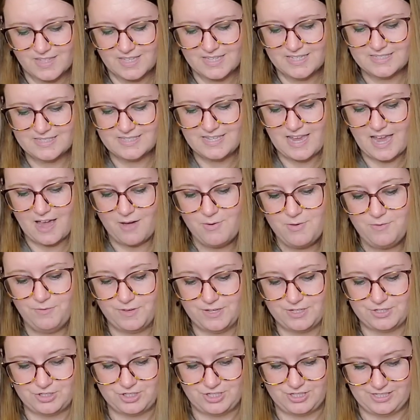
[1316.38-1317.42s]
Because now
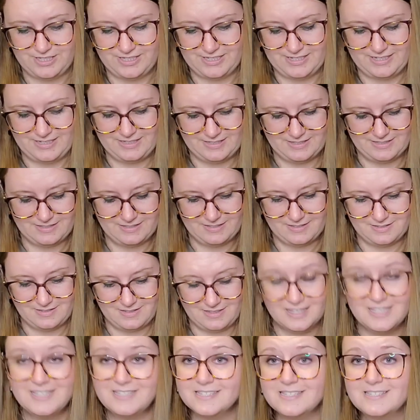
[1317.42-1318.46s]
officially,
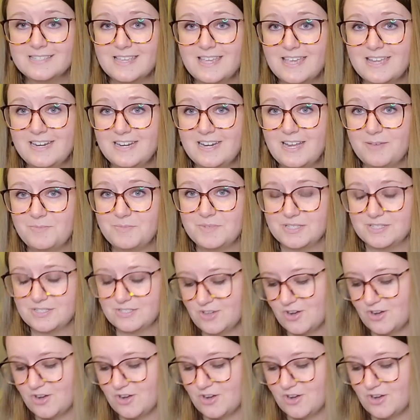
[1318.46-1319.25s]
this is kitted up to